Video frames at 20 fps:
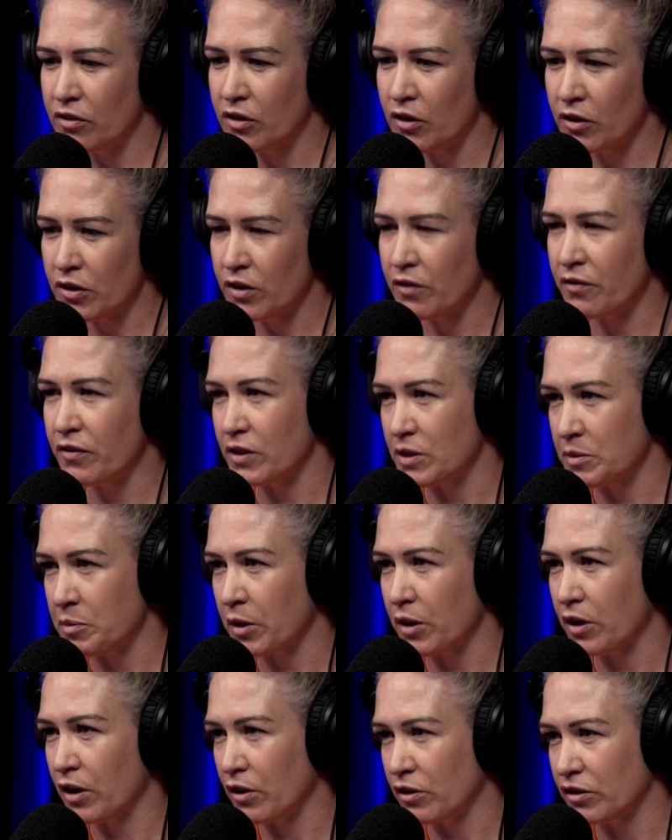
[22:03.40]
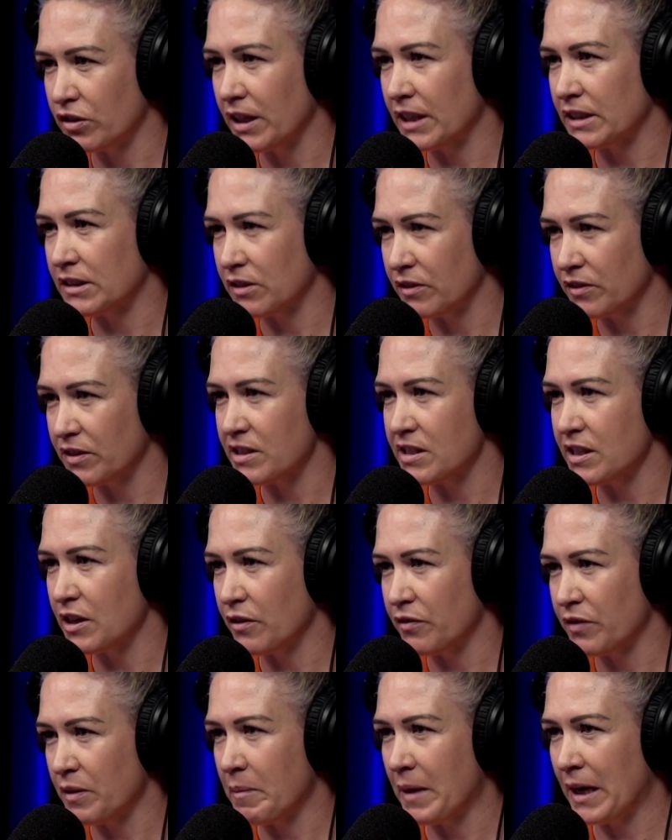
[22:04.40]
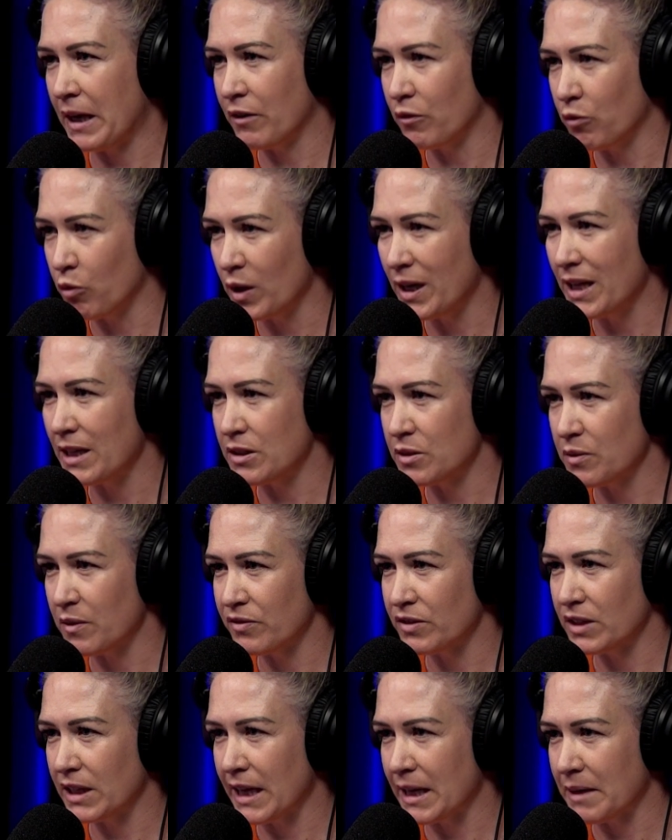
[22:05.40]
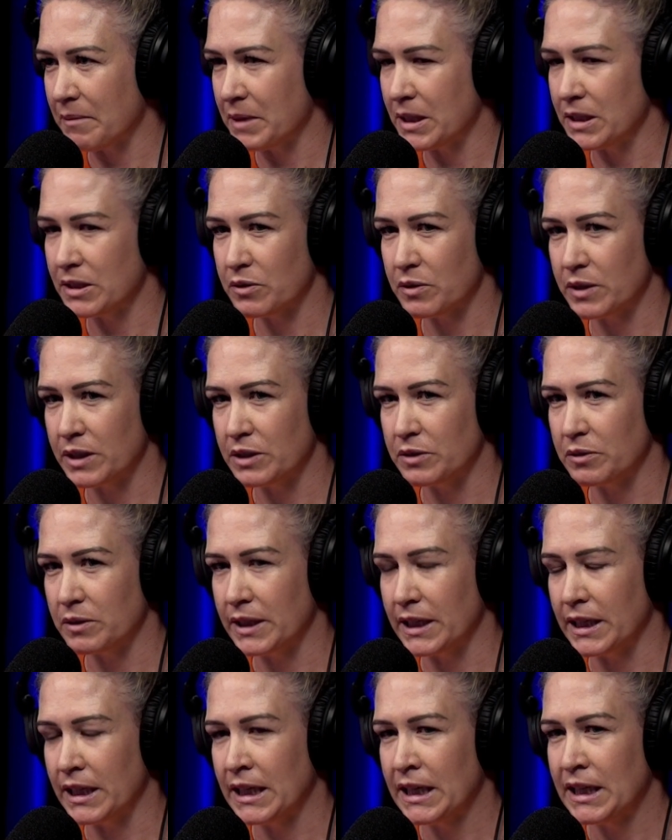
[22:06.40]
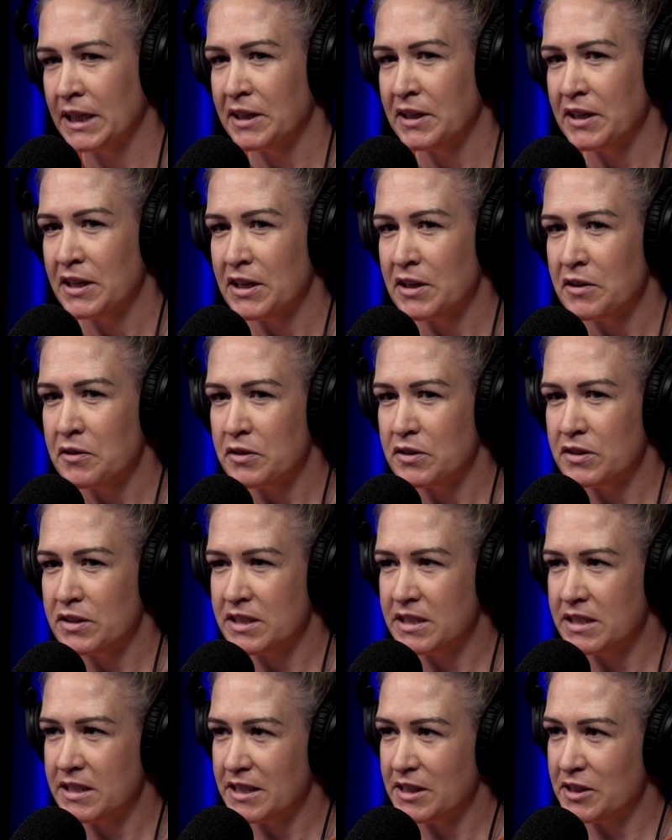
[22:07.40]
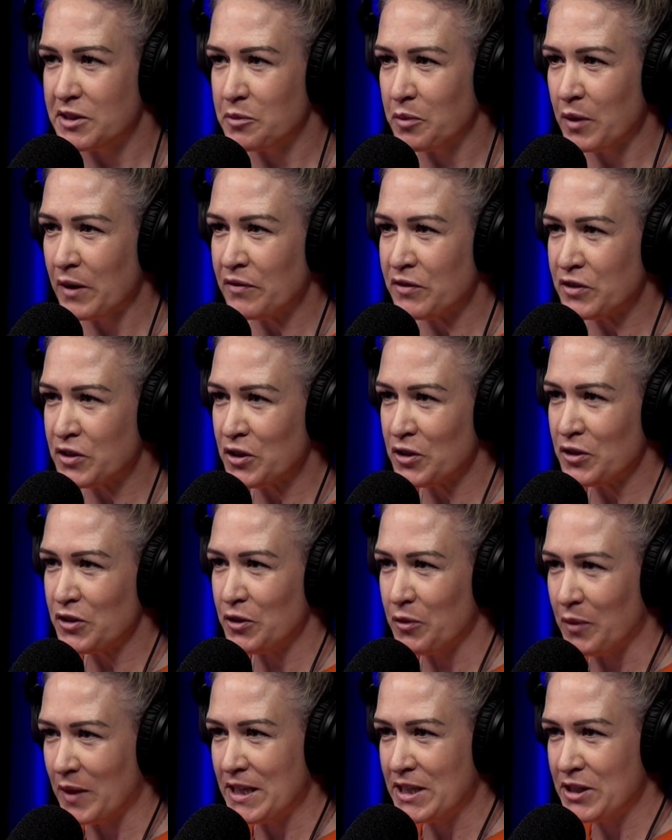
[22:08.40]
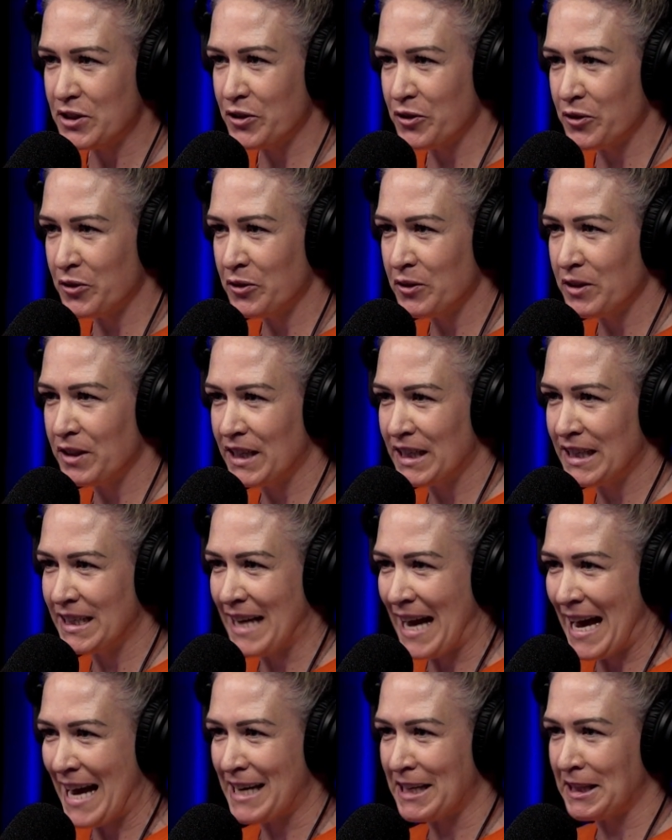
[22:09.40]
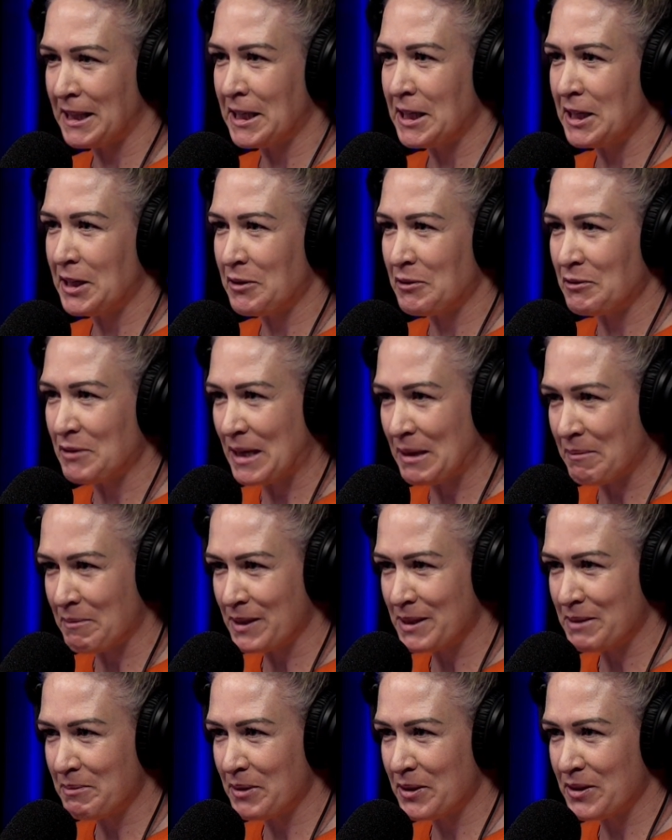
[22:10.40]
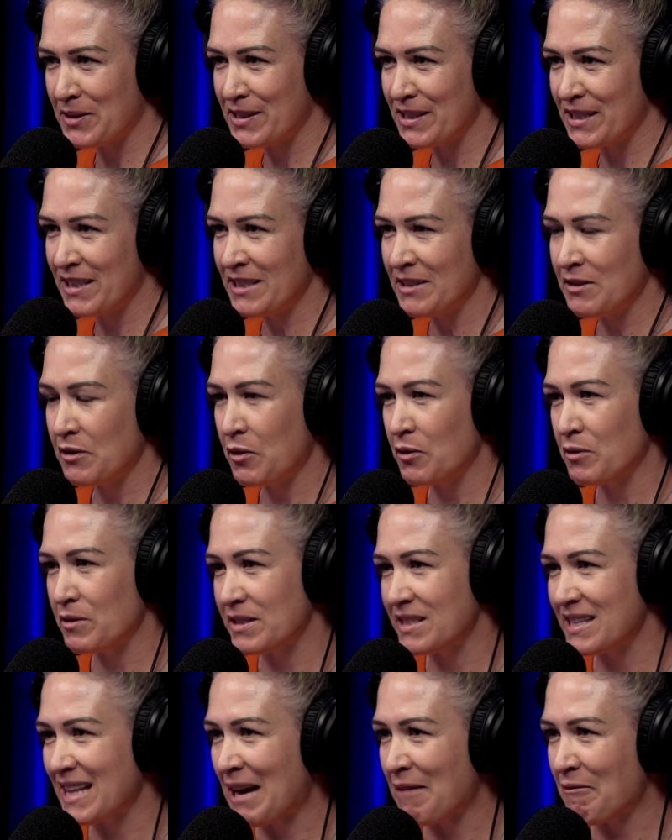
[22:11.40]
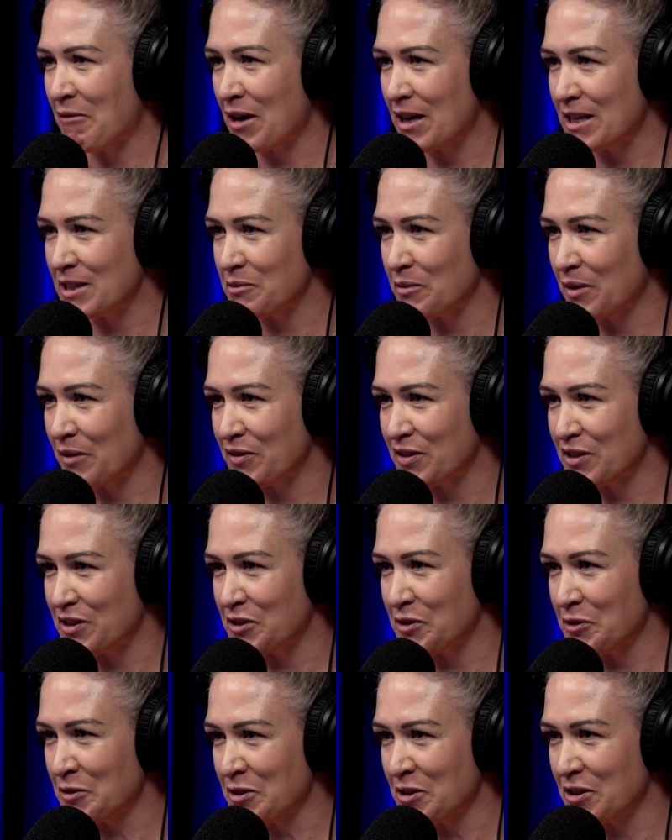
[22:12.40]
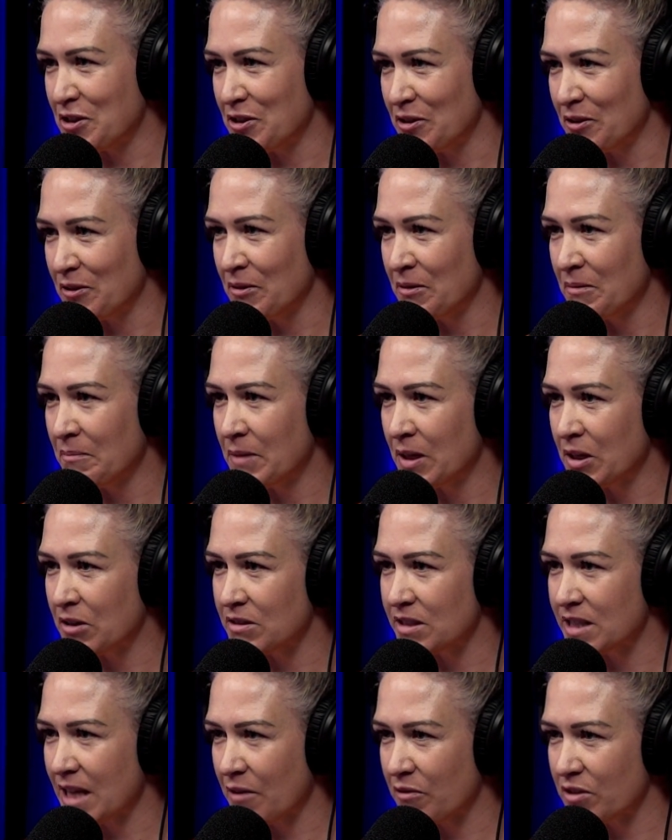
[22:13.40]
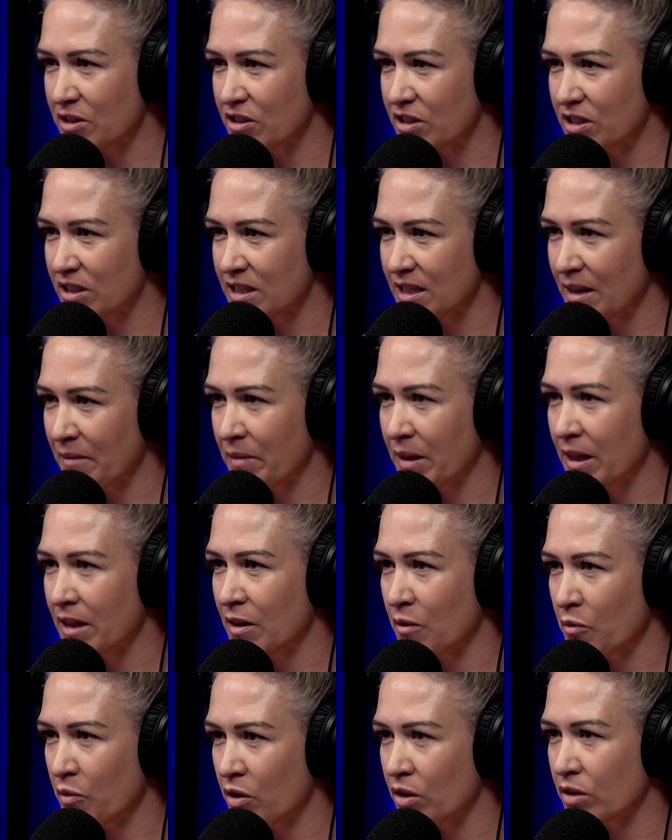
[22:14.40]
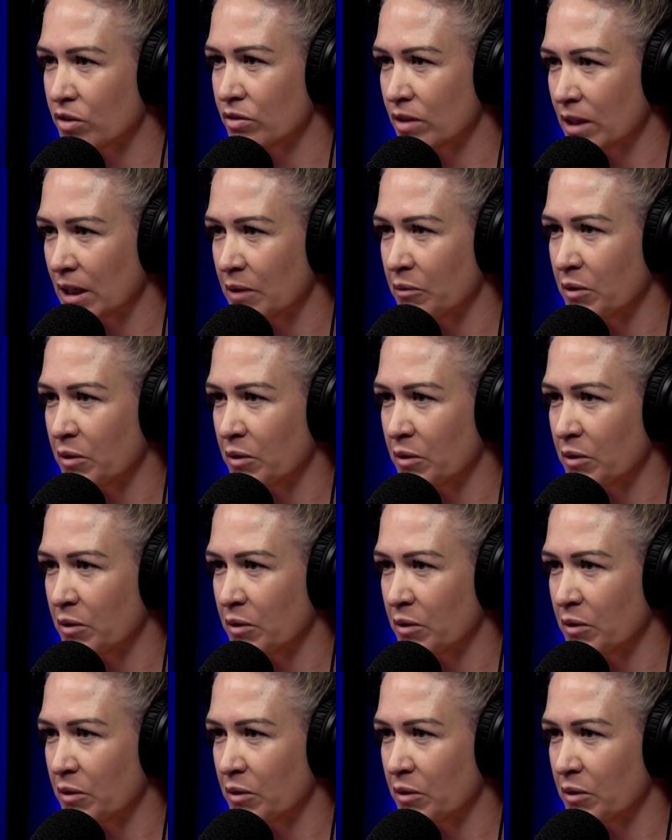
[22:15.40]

got your first pro contract, obviously, off the back of winning Zwift Academy in 2020. Did Zwift turn you into an analytical numbers person, or is that why Zwift suited you? Because that was just something that worked really